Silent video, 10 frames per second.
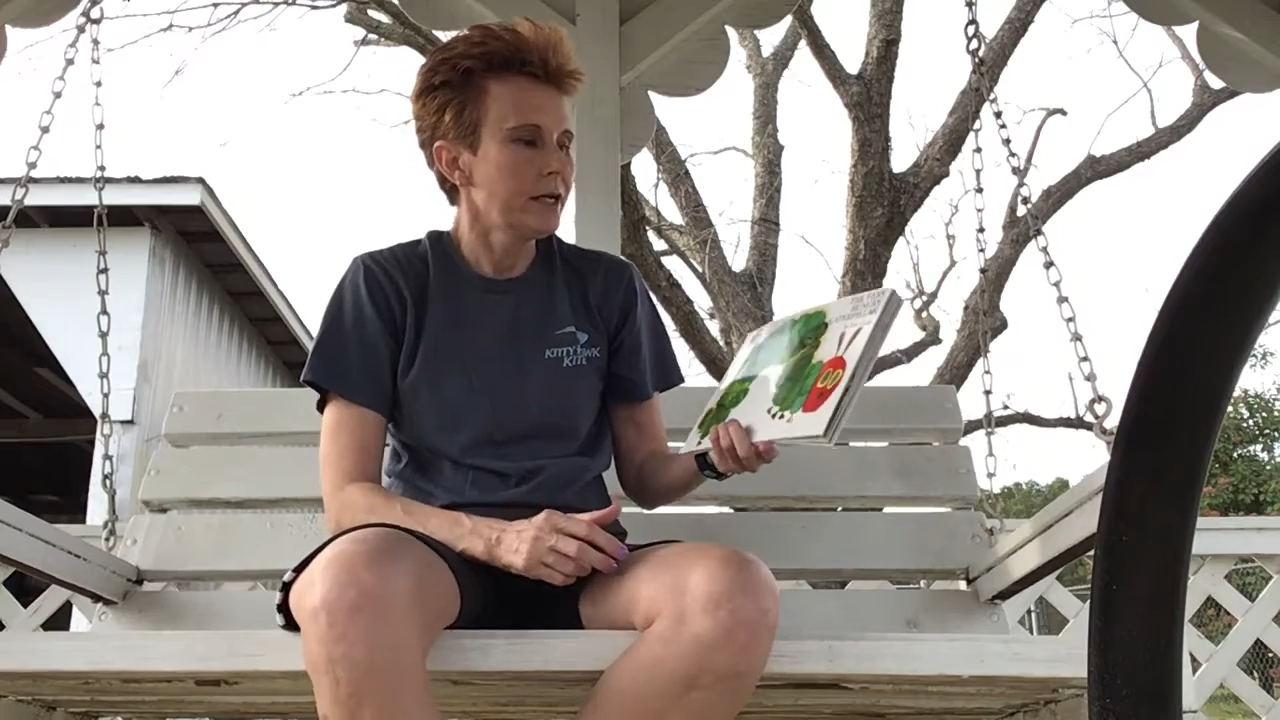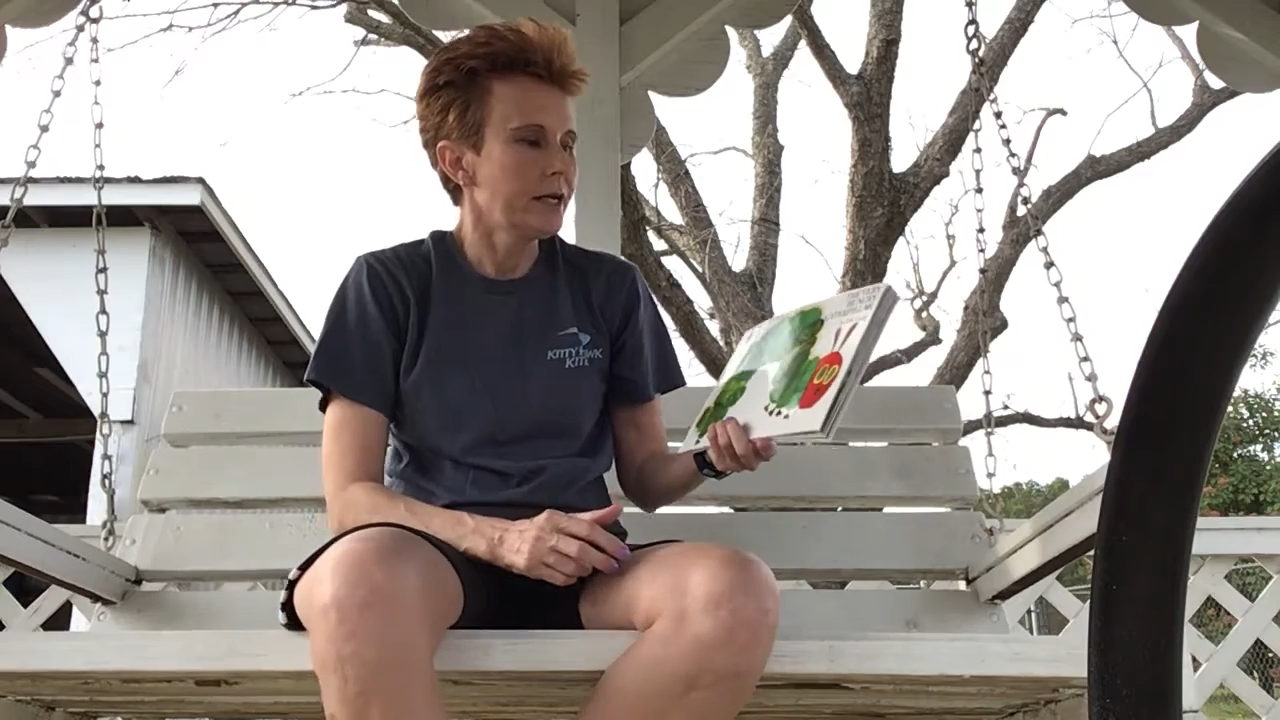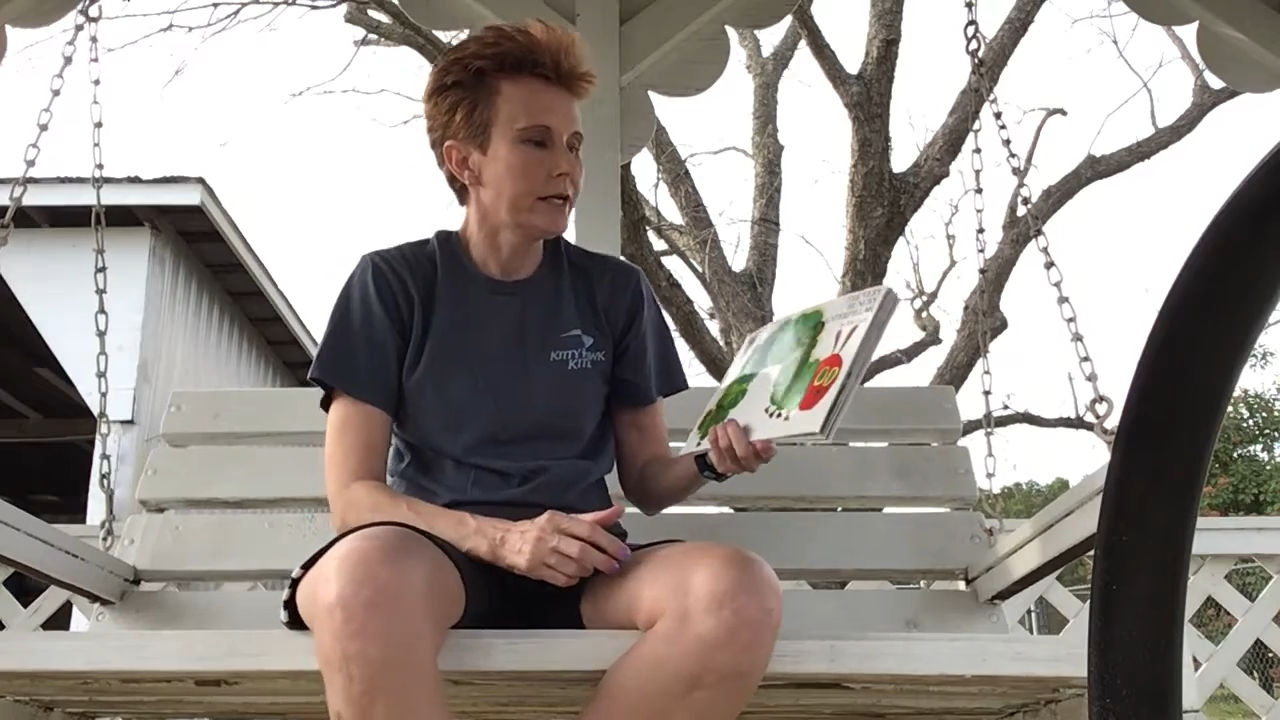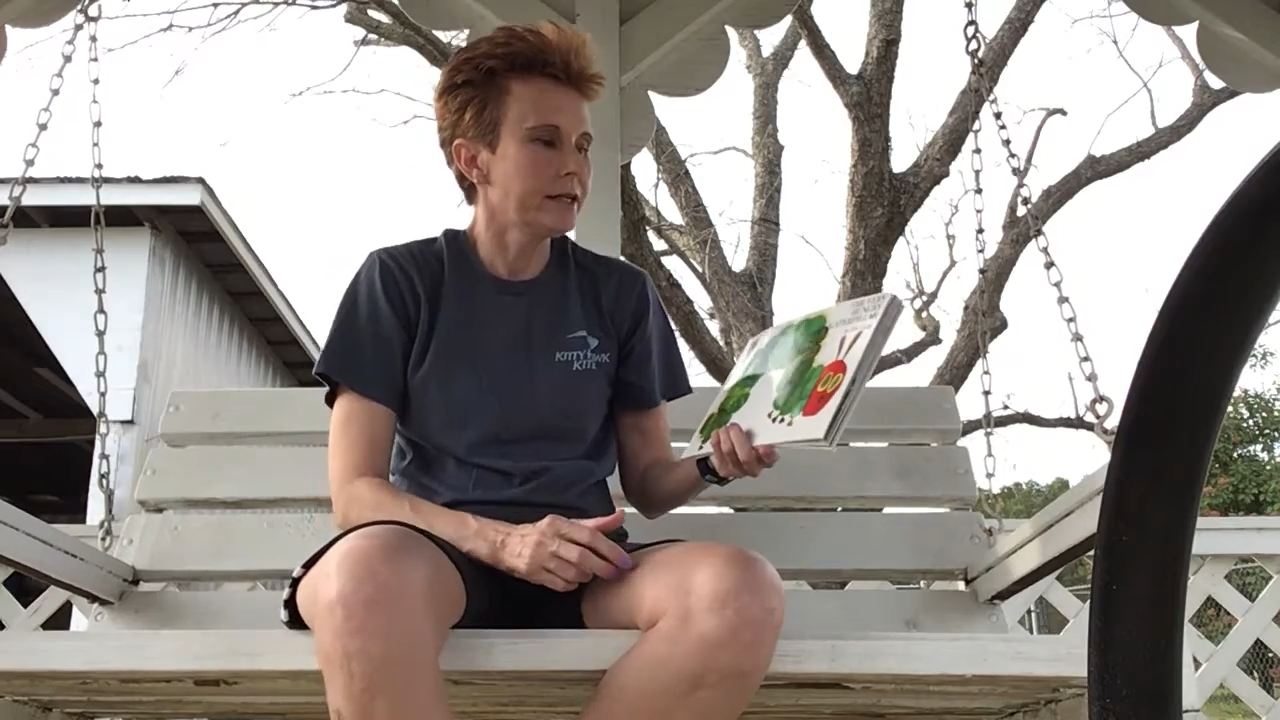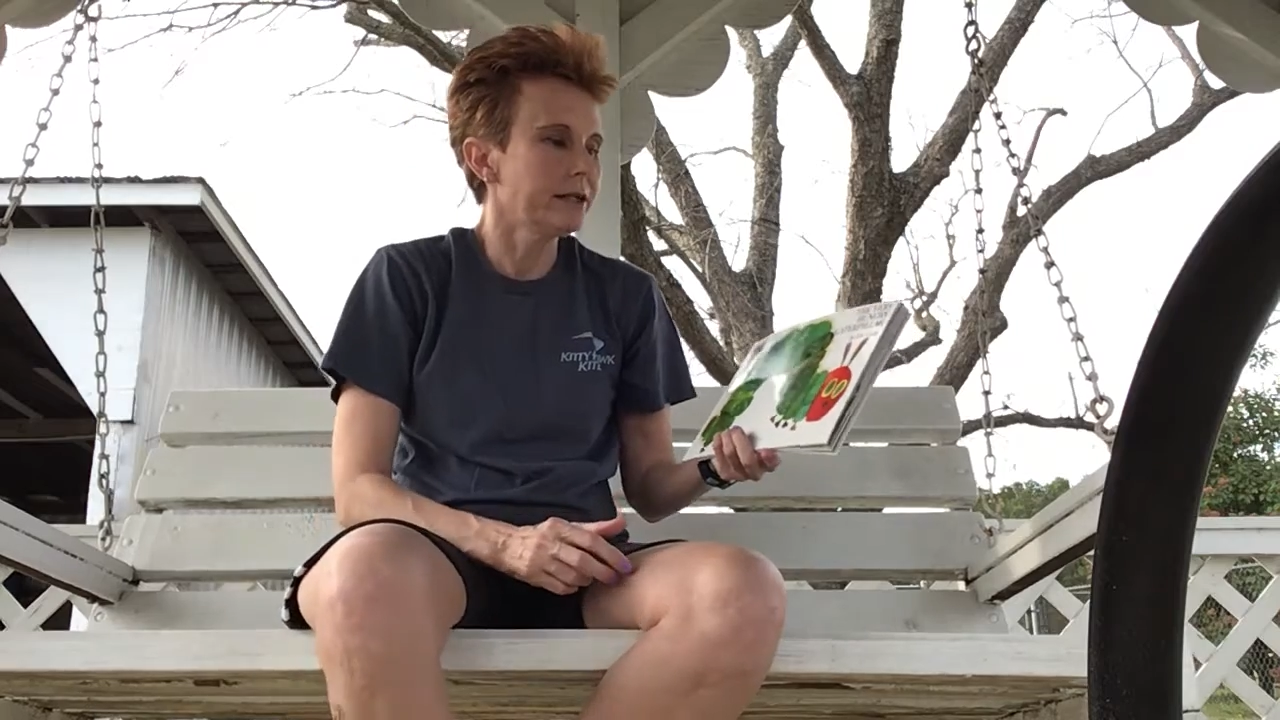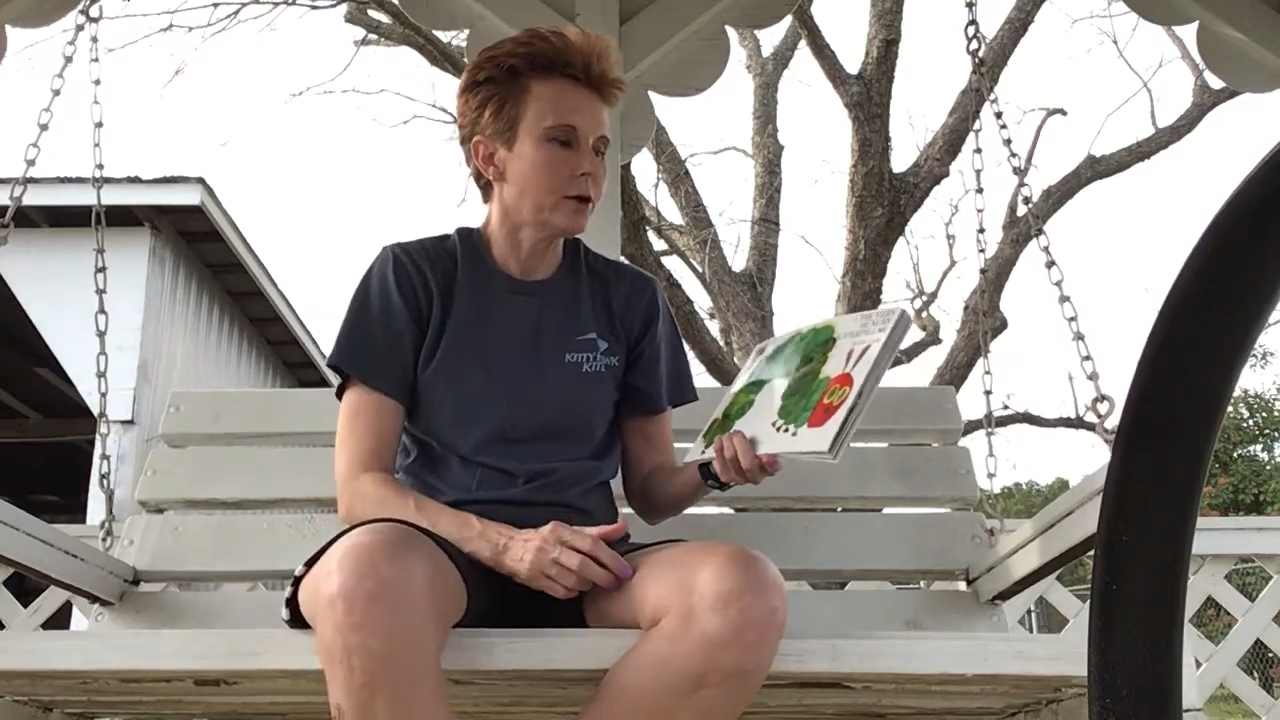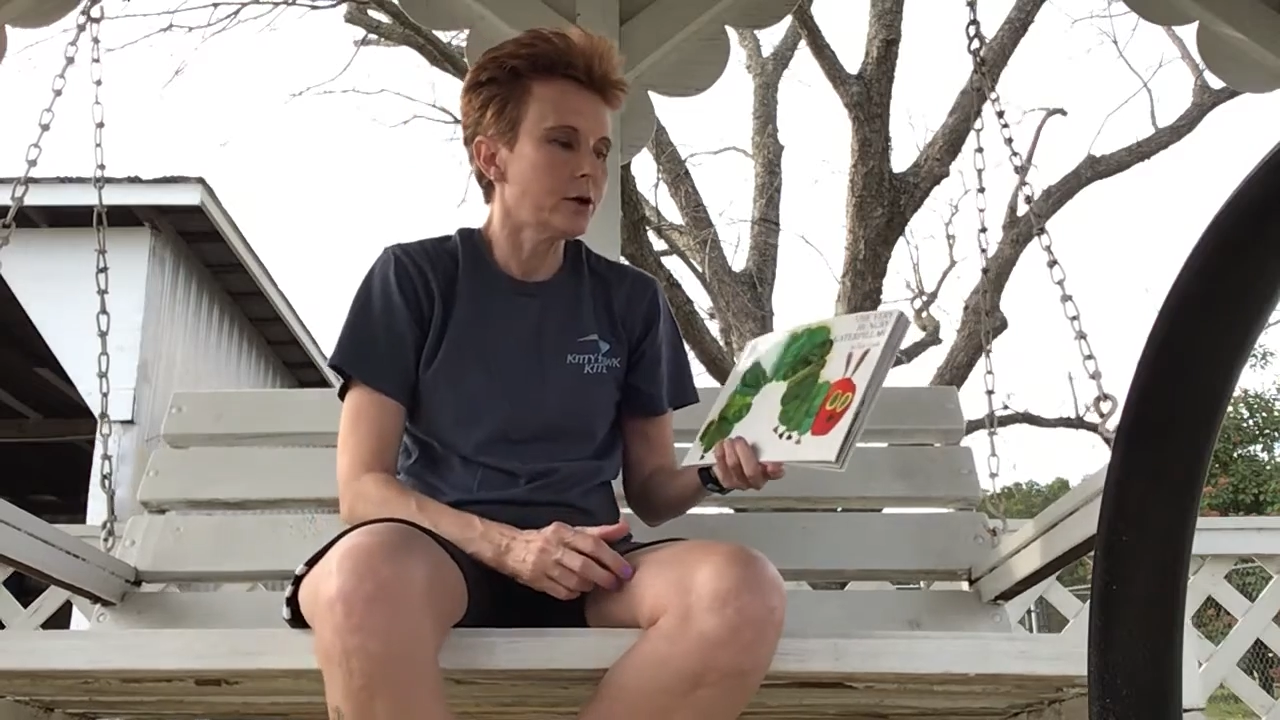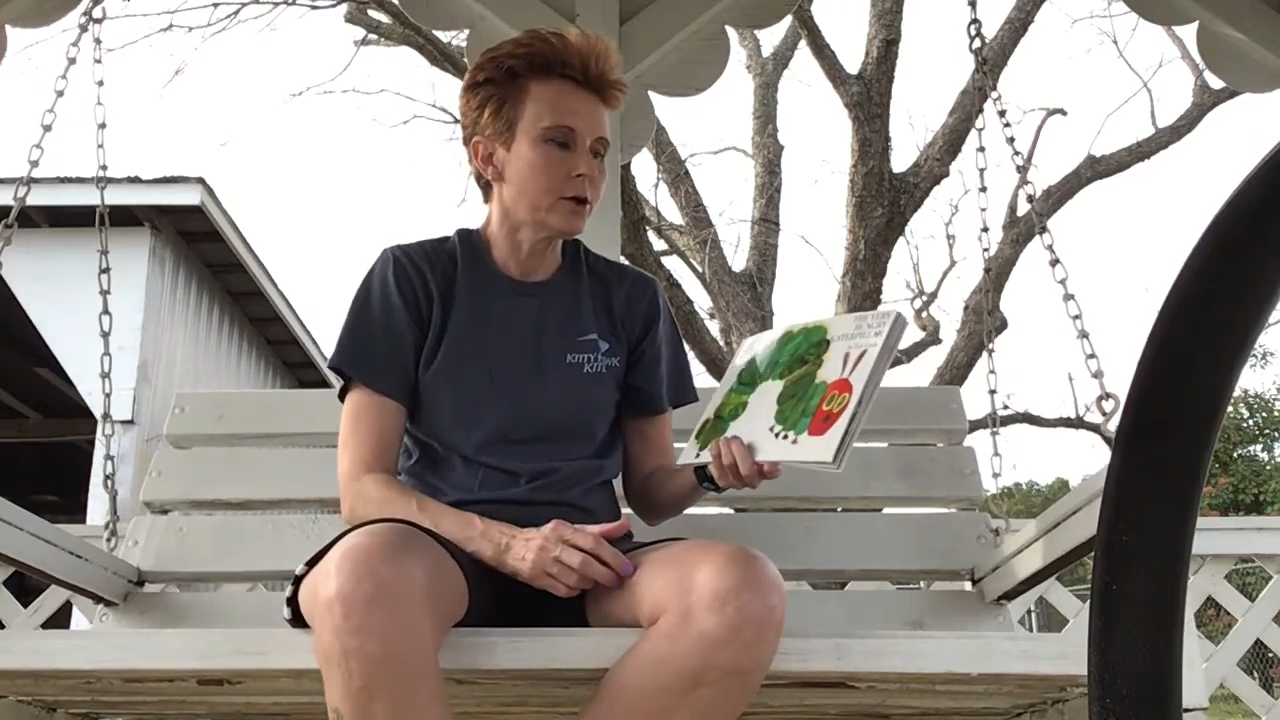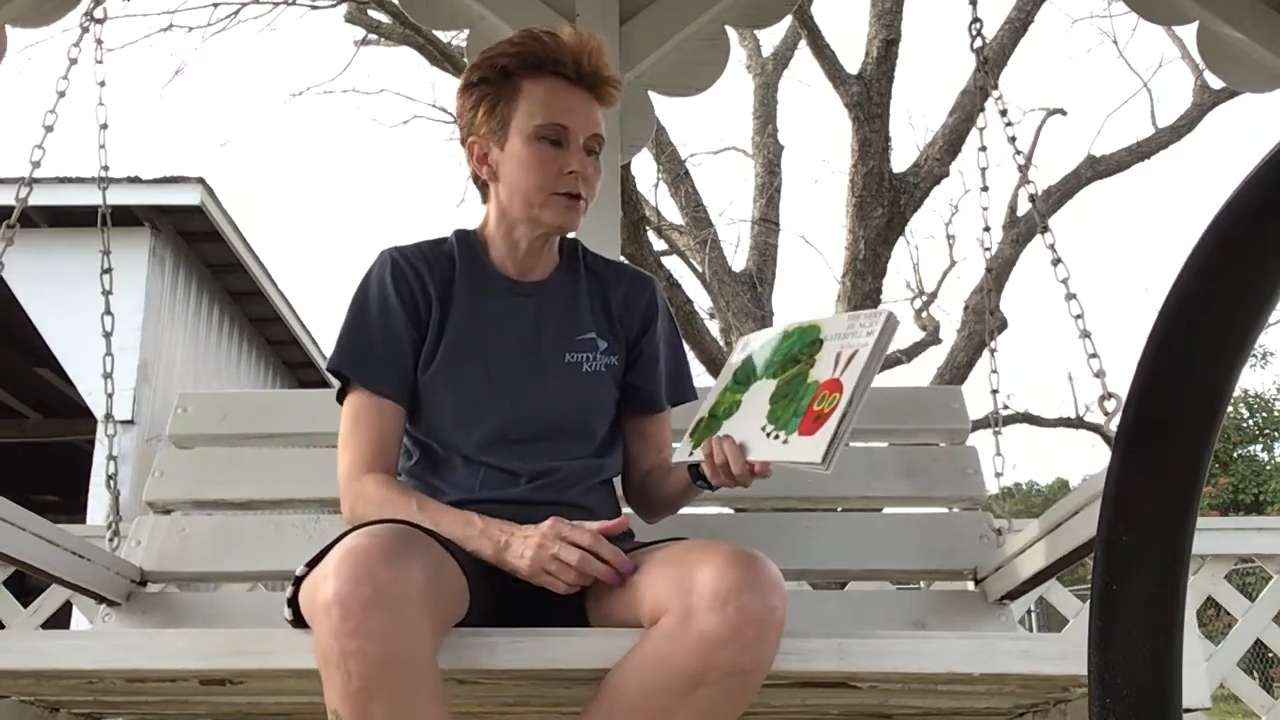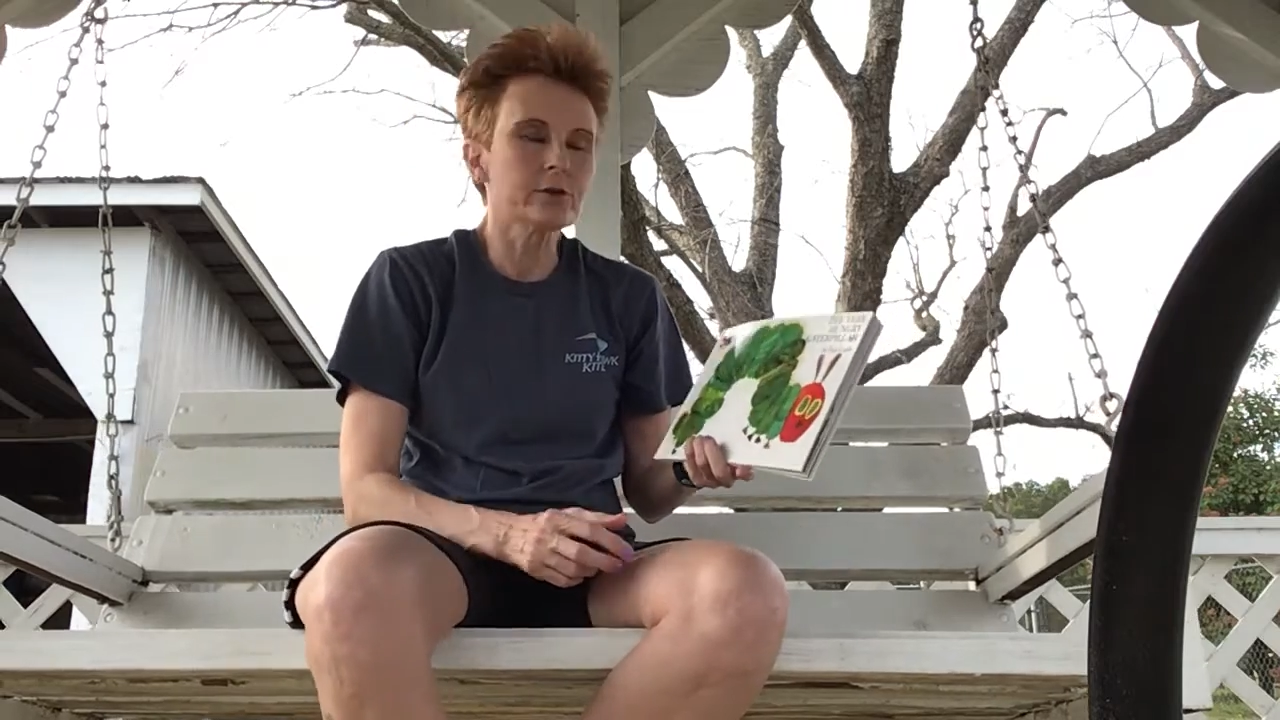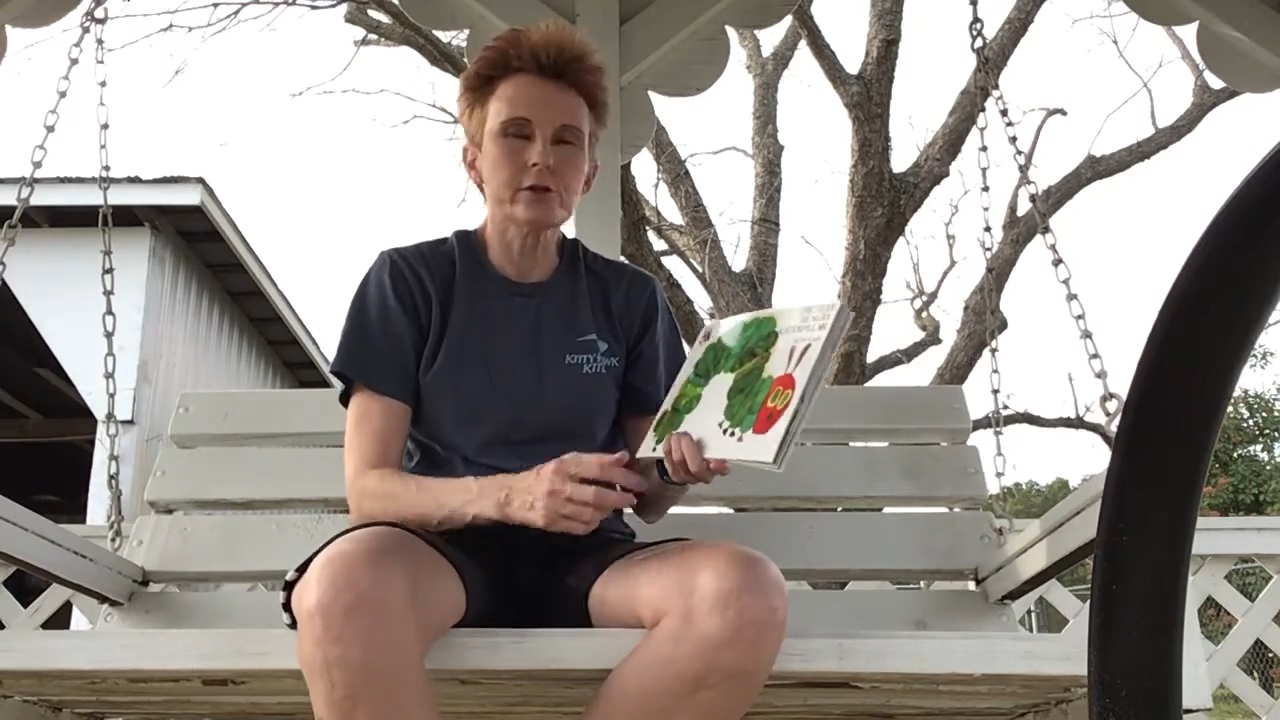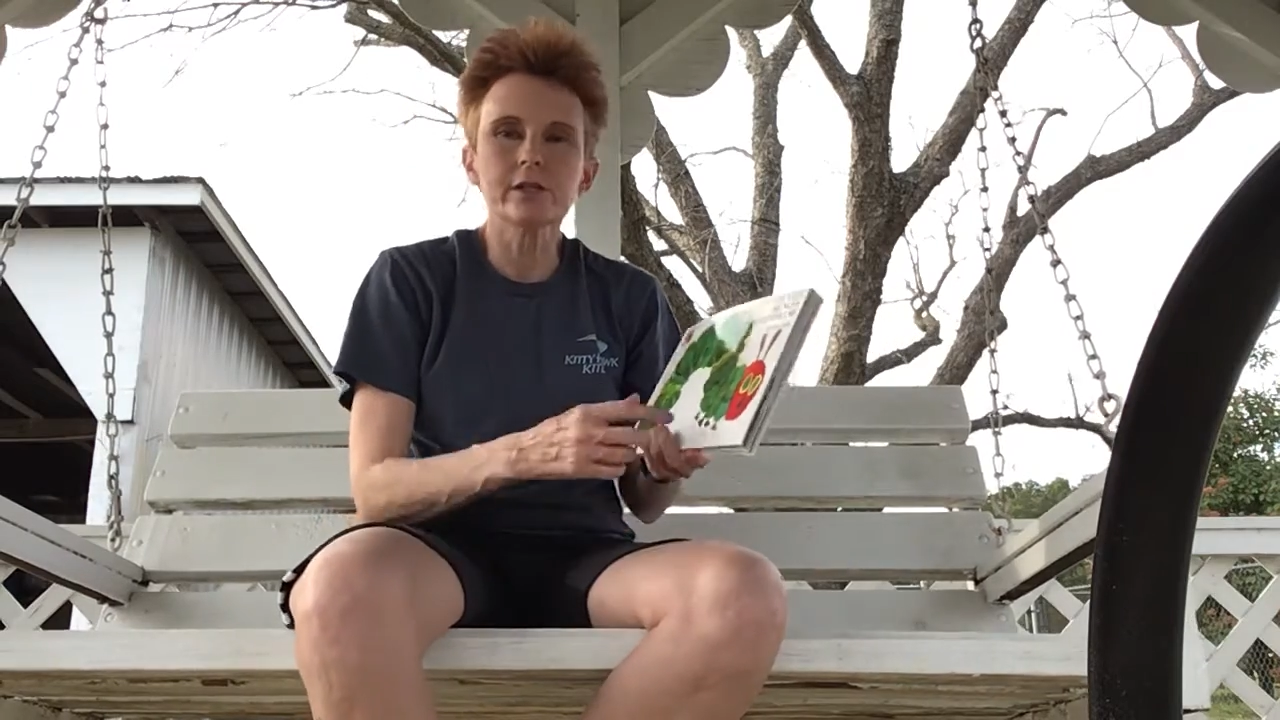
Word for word: And the author